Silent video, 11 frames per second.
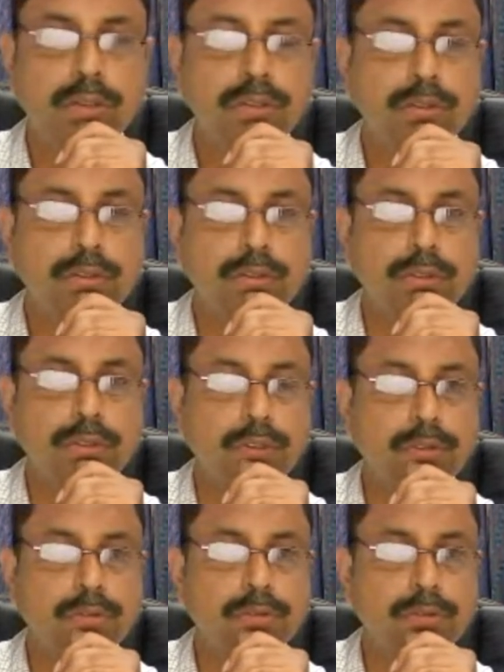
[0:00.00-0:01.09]
So
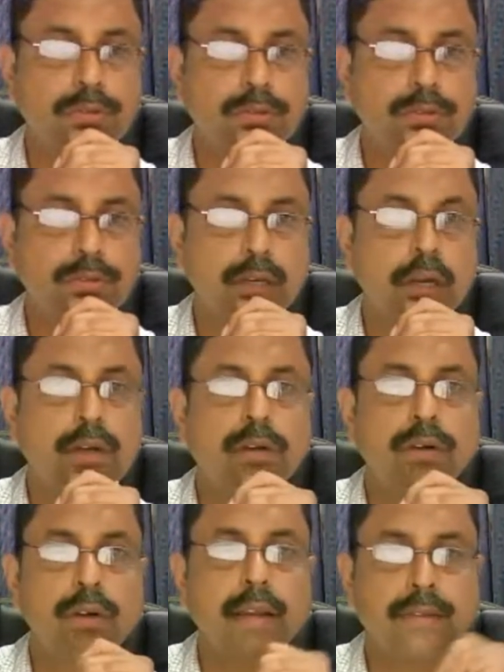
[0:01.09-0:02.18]
I don't
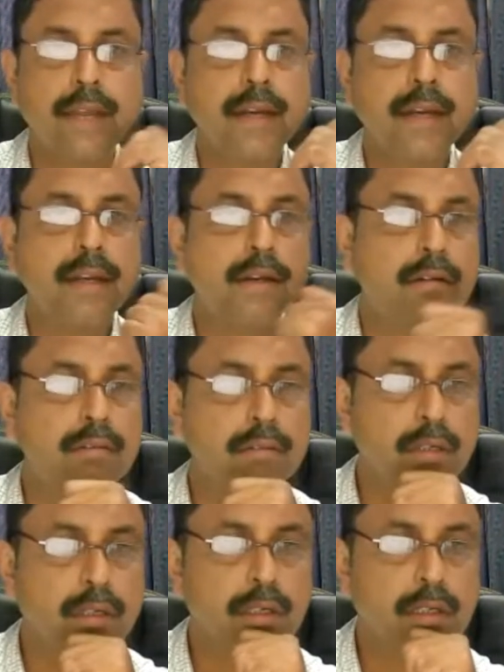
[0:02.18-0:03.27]
exactly
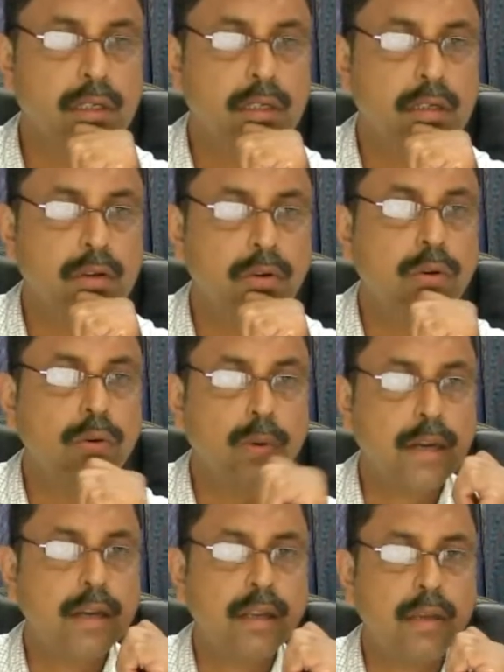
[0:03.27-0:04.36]
know
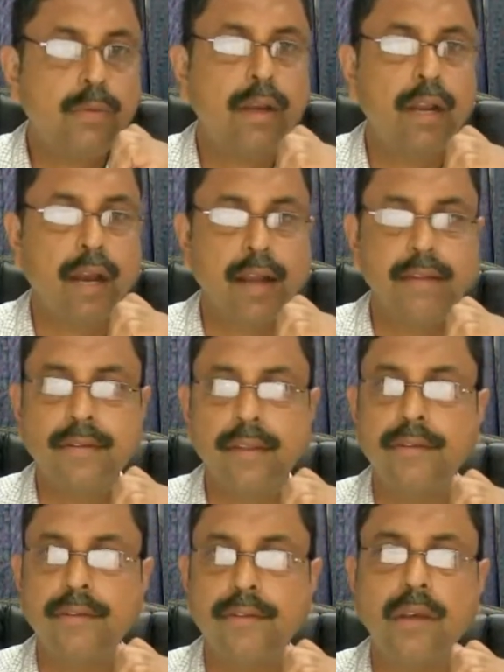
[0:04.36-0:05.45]
what you are asking.
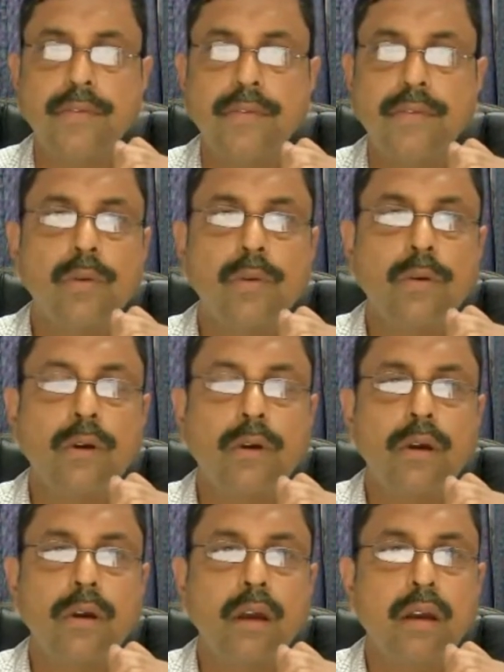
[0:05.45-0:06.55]
So if you
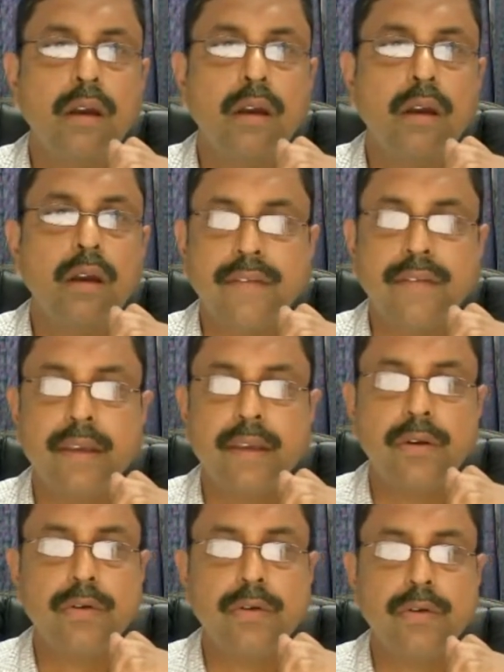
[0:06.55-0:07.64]
clarify
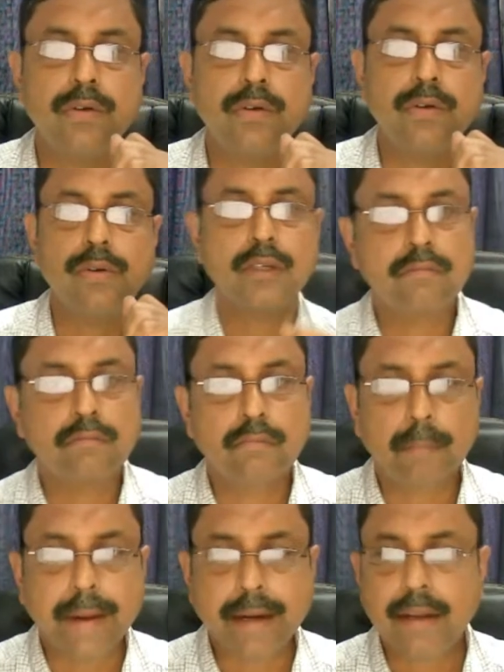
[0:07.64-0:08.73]
your question
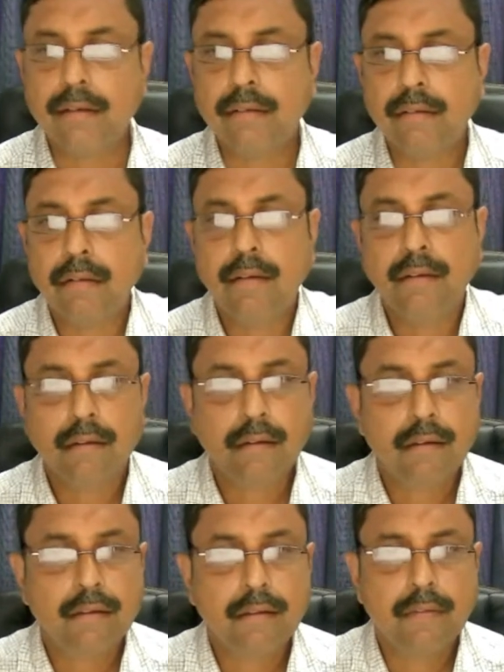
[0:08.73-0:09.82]
better,
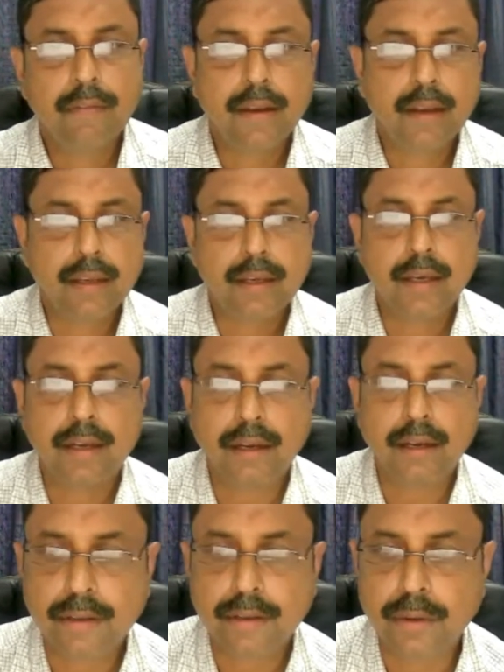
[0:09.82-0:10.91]
then I can
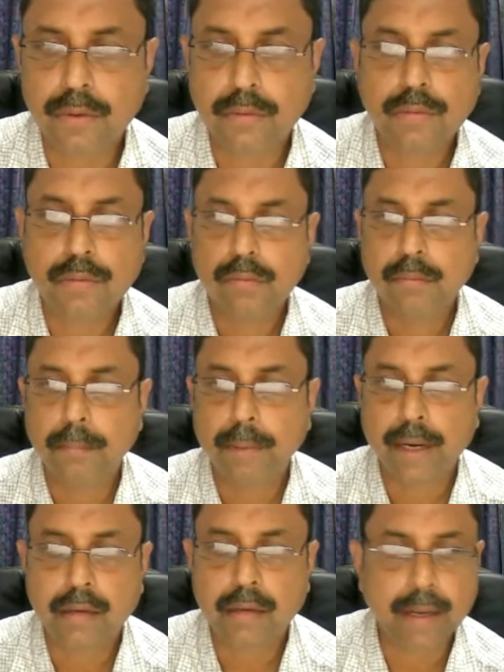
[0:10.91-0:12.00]
answer you
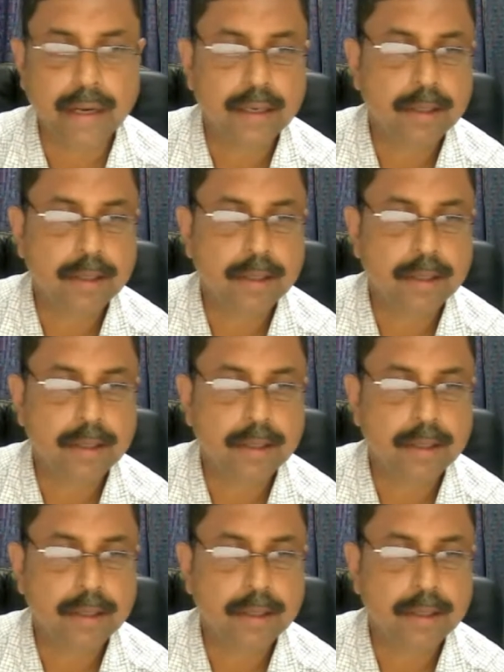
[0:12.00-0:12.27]
better manner.